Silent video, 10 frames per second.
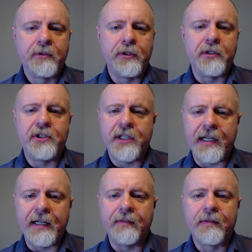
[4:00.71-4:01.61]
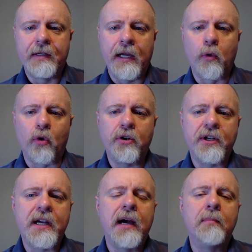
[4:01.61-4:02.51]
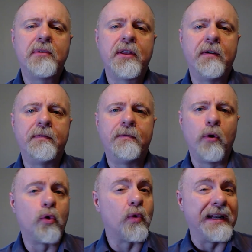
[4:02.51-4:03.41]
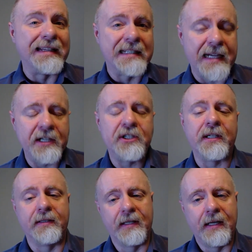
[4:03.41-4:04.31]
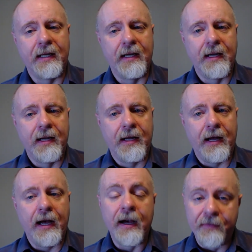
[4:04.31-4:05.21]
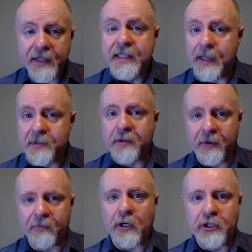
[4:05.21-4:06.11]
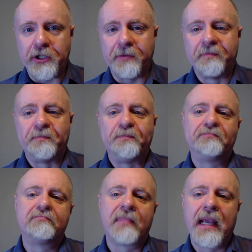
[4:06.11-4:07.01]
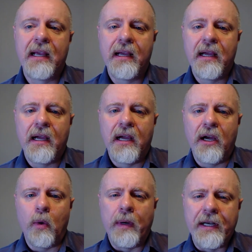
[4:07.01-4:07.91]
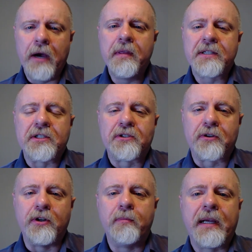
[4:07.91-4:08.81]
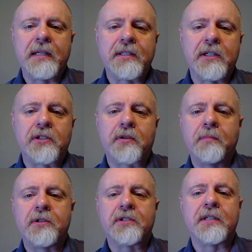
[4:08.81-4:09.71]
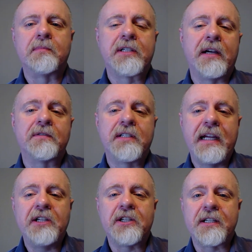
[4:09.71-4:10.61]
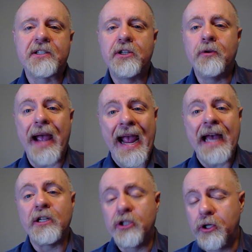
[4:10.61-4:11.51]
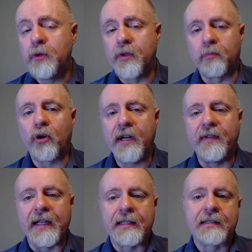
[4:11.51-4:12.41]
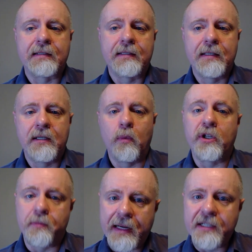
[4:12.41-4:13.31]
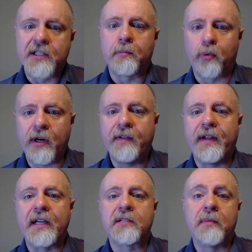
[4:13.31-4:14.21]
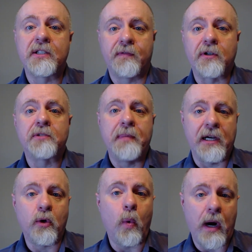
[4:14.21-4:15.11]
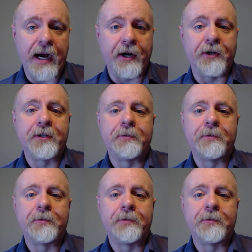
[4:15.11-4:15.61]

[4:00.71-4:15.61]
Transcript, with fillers: to achieve in order to come to the full realization of the subsequent virtue. We know this is true because the scriptures themselves teach us to add to the previous, which means the previous must first be acquired.